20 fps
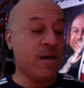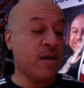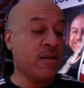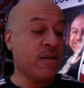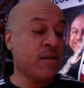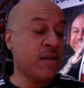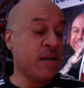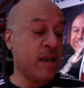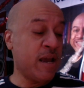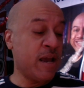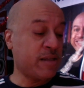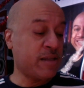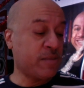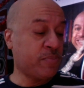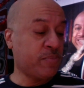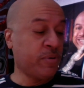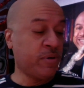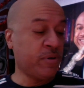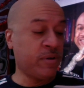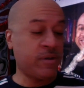The next
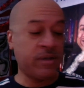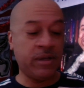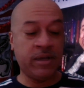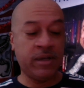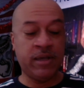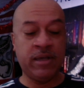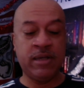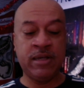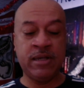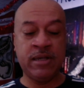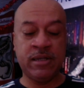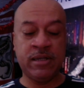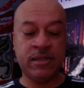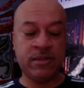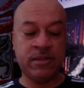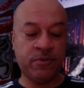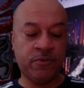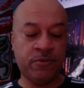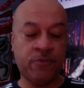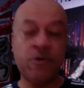book
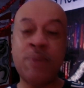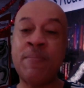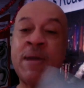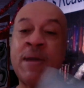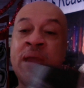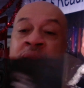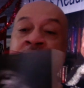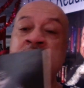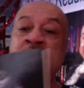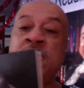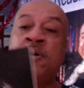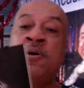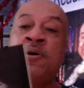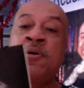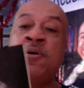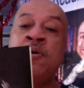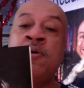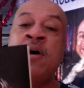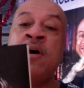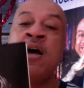is From My
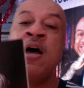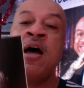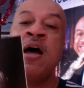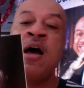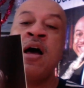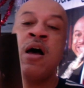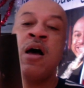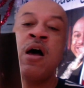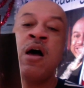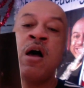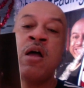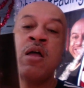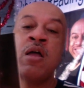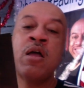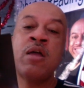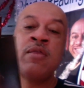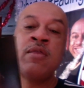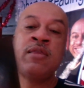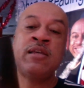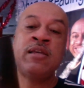Soul.
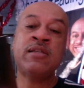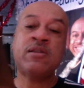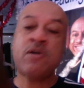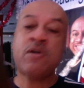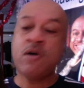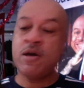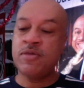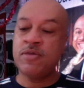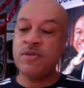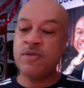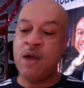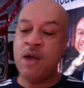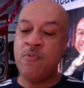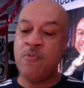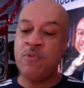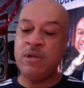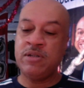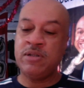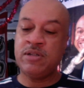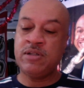This author I
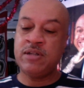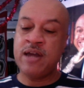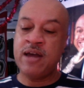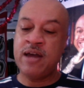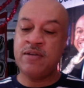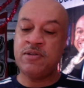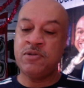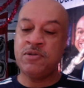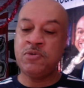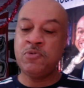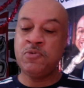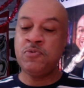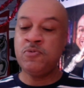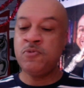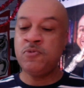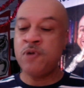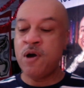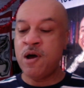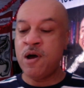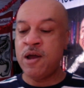reached out to
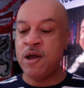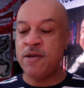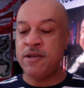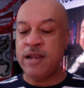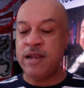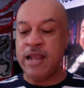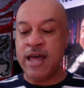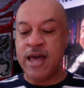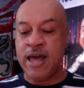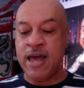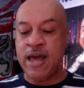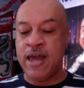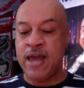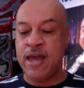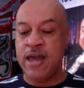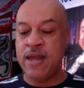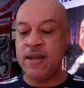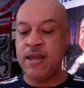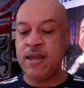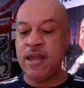
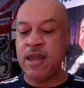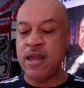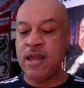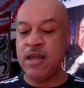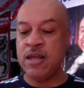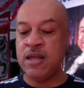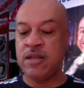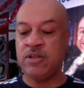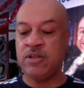online and